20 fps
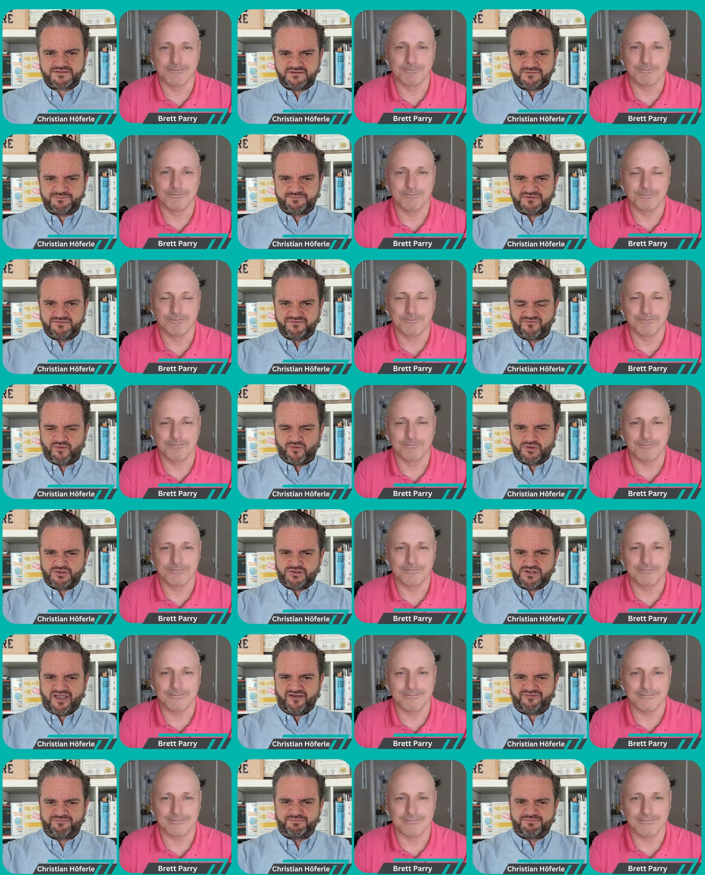Speaker 1: it before
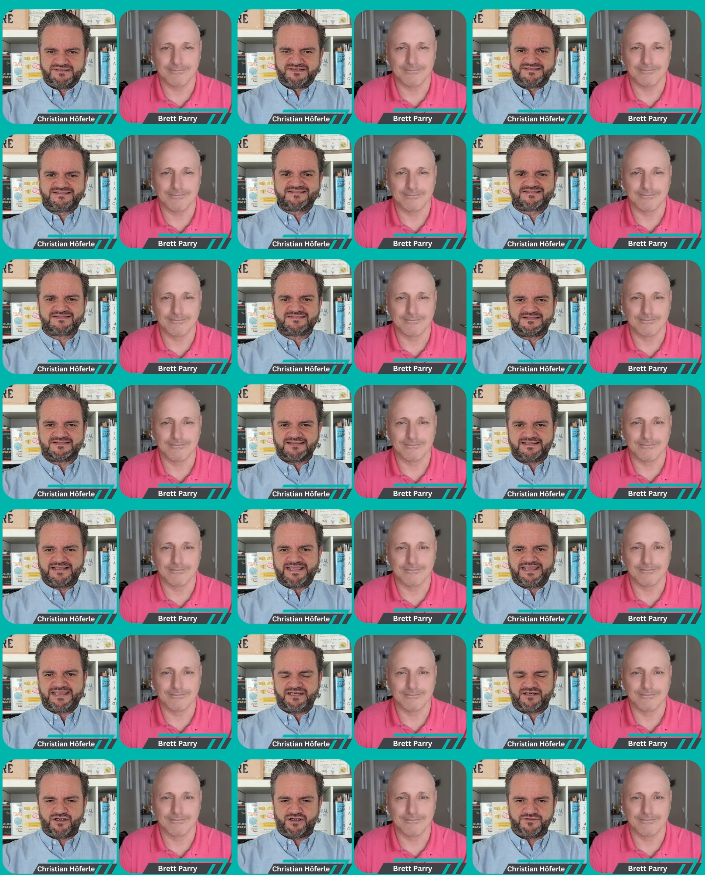you have been
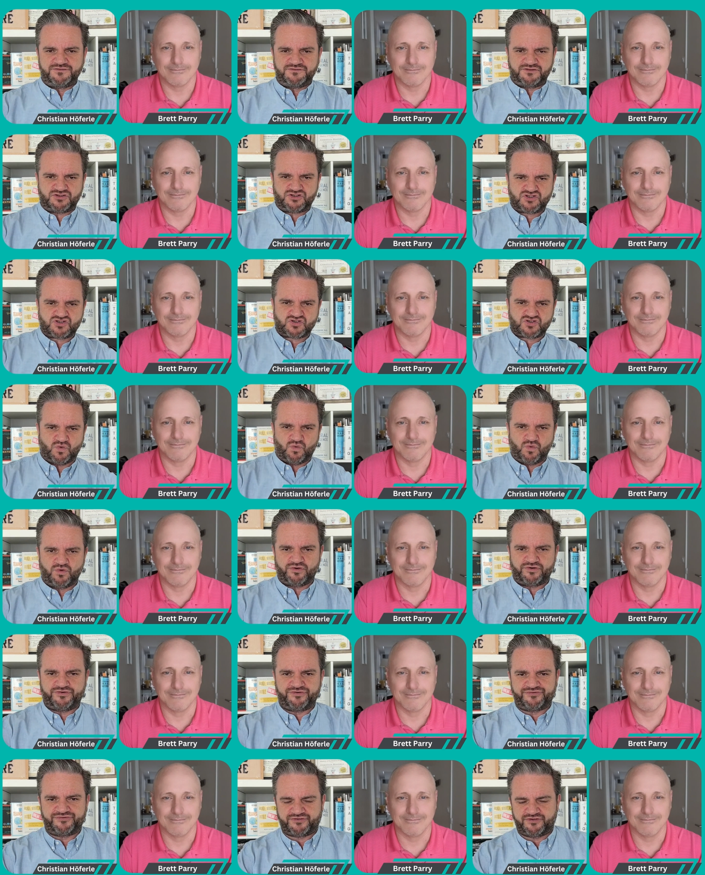slain on the
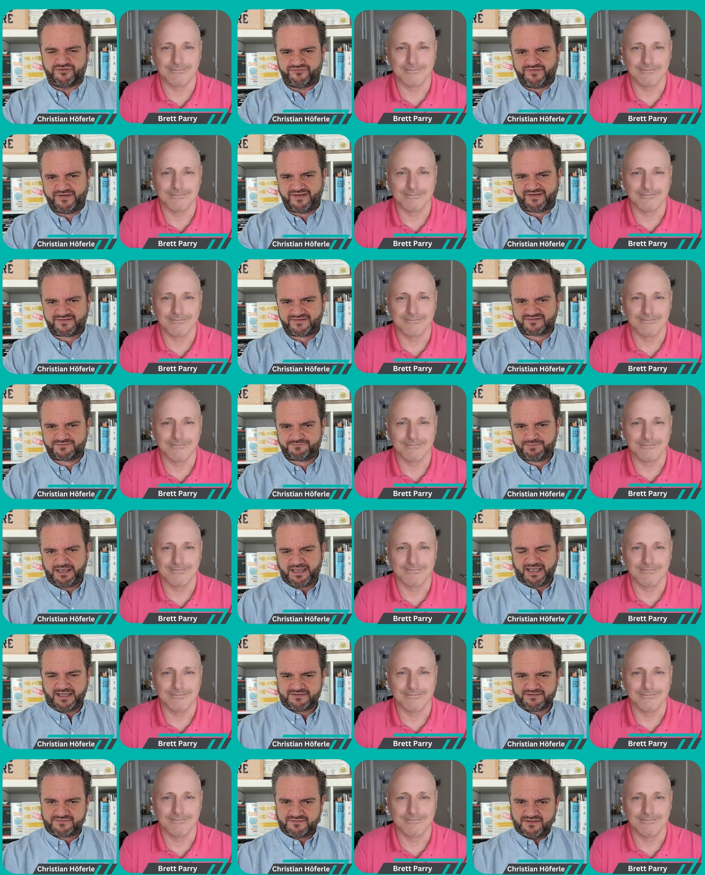shores of
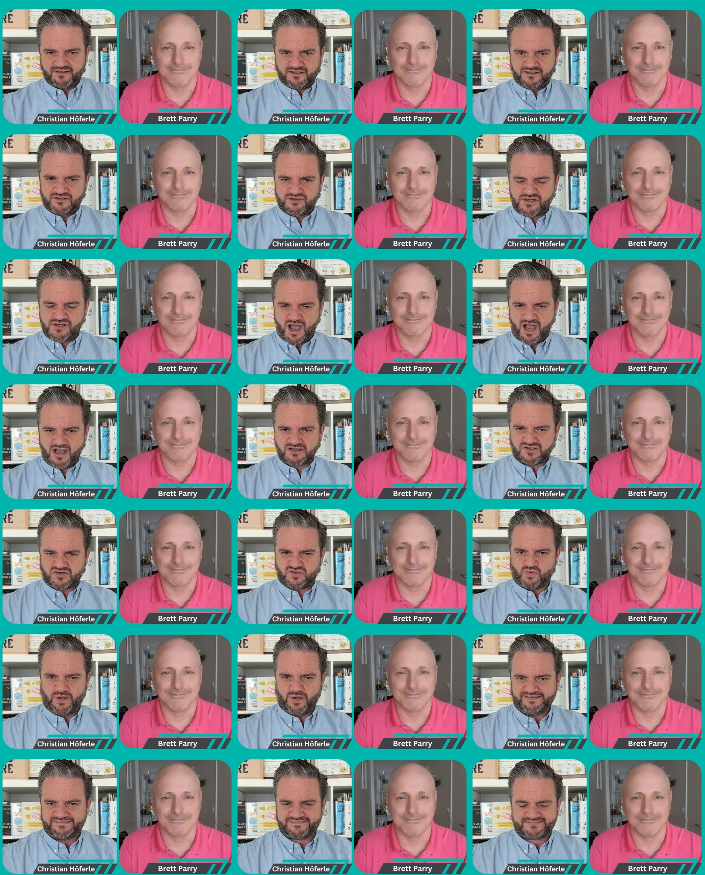expat
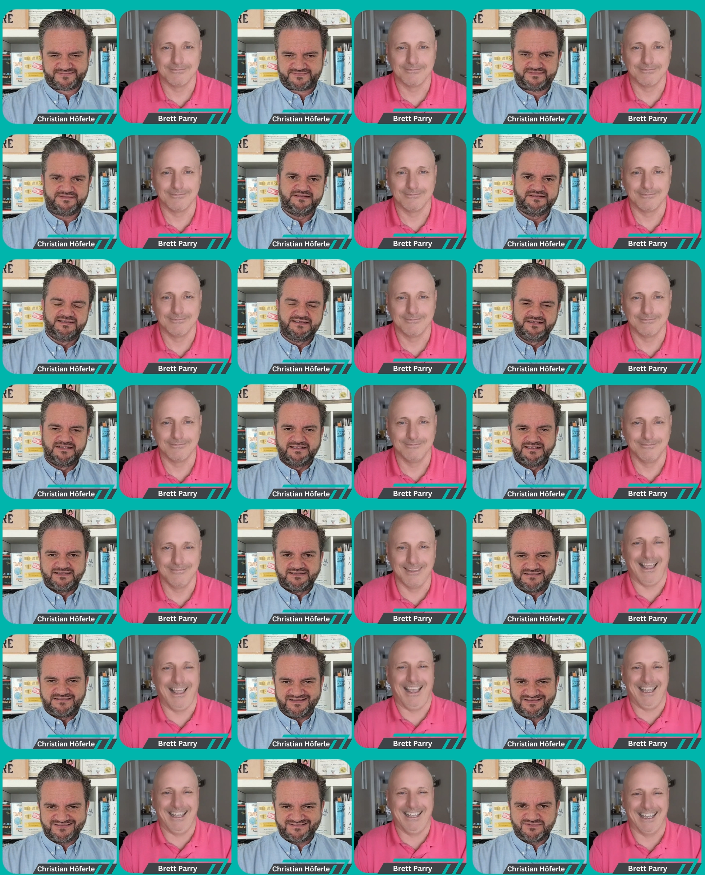conquest.
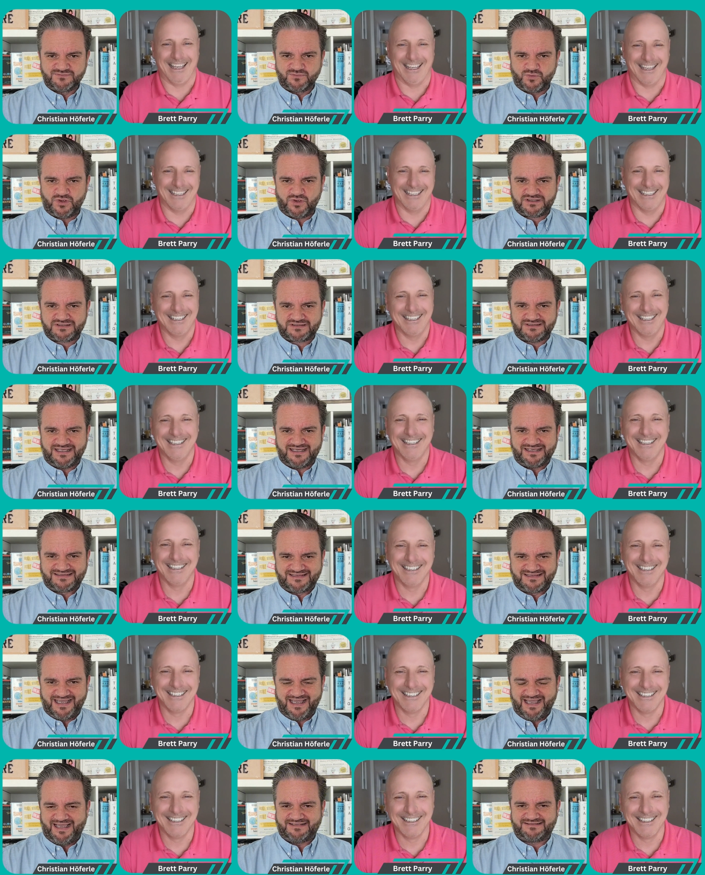Doesn't work like
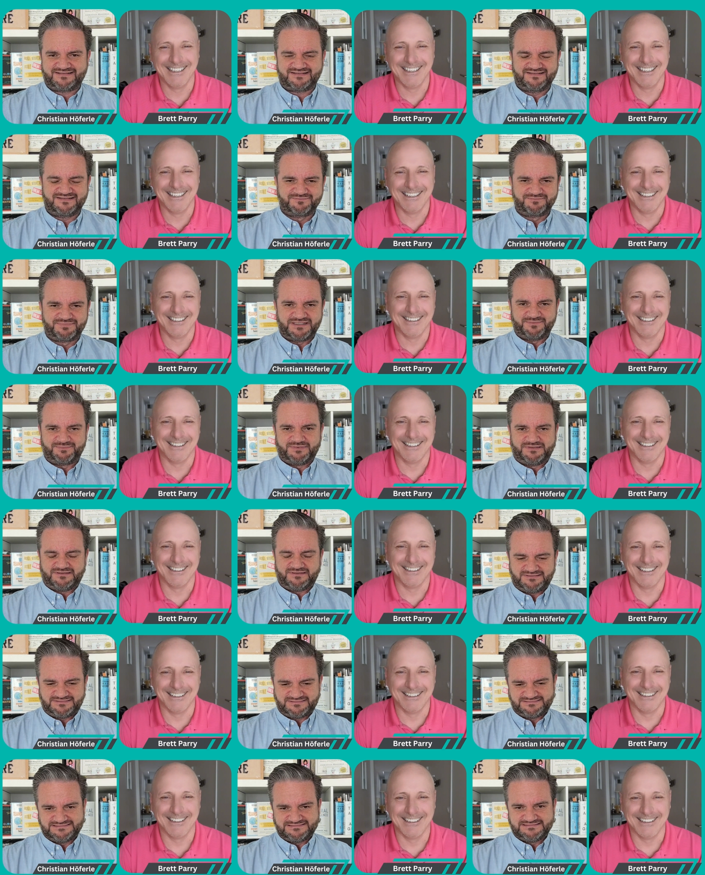that,
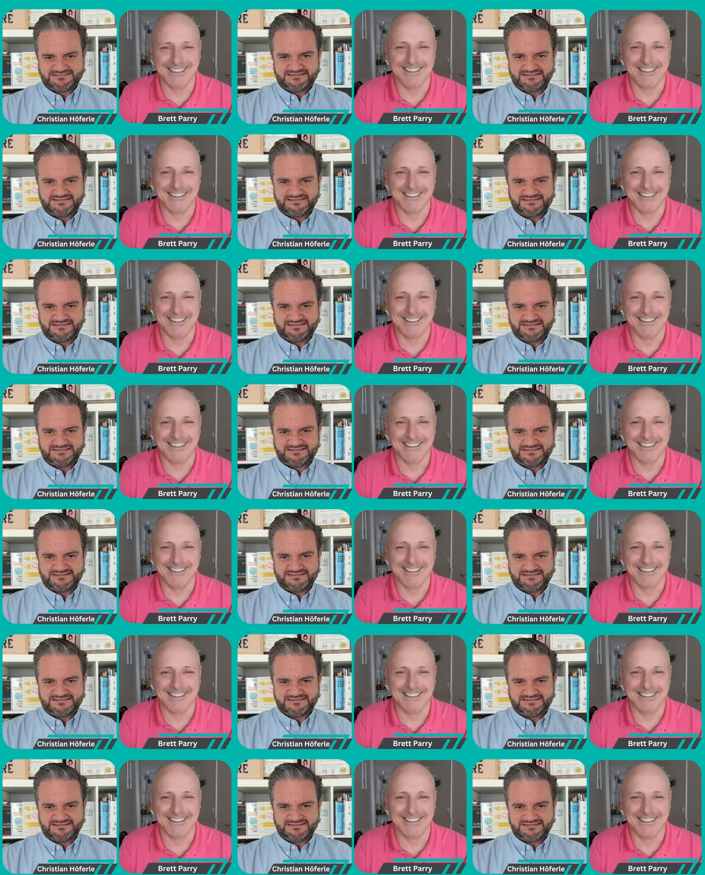people.